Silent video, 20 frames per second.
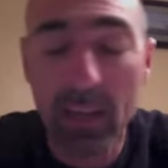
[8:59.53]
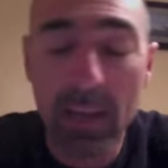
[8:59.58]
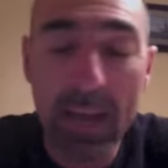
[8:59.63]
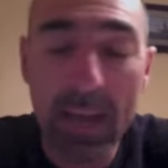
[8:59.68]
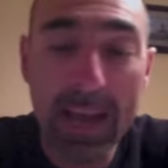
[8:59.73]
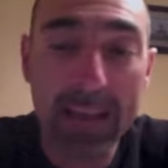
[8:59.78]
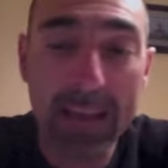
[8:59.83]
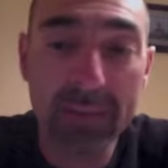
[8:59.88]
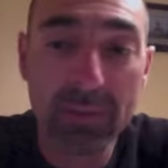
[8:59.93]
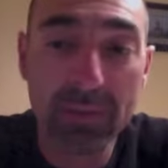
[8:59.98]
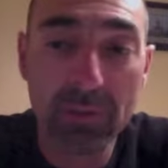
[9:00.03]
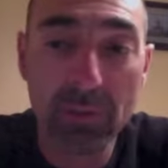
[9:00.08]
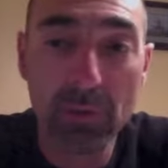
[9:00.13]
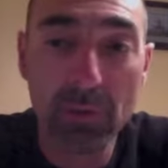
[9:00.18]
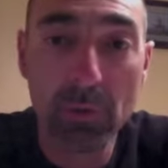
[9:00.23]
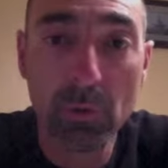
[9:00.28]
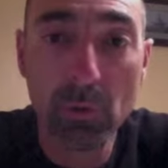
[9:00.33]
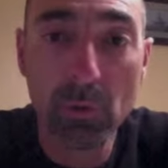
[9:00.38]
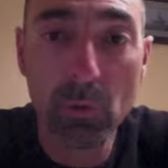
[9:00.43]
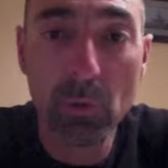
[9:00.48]
has
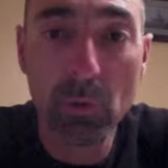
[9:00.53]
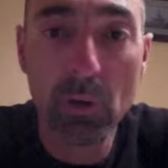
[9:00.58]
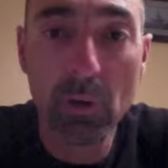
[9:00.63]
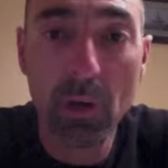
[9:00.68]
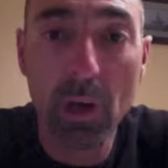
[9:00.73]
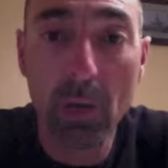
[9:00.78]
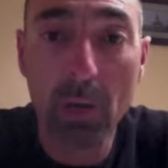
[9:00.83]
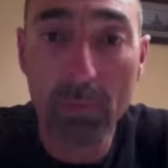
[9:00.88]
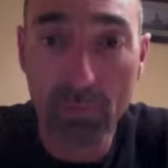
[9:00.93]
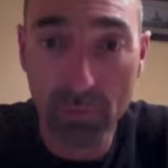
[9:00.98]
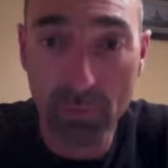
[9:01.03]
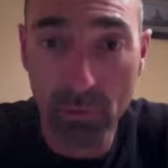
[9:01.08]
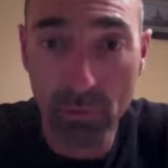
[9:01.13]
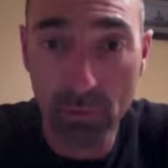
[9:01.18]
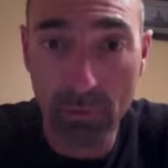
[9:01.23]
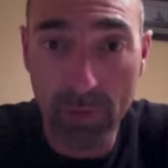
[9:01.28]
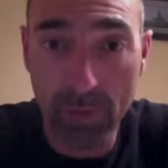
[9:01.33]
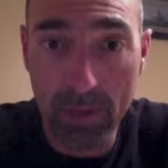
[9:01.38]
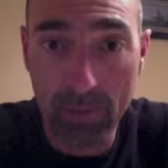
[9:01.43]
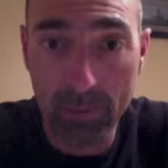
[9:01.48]
to
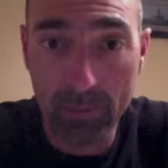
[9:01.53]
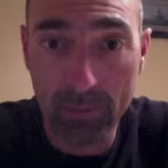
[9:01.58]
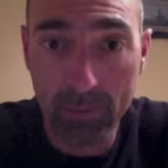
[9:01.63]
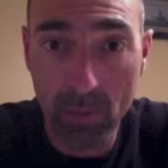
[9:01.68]
approve them.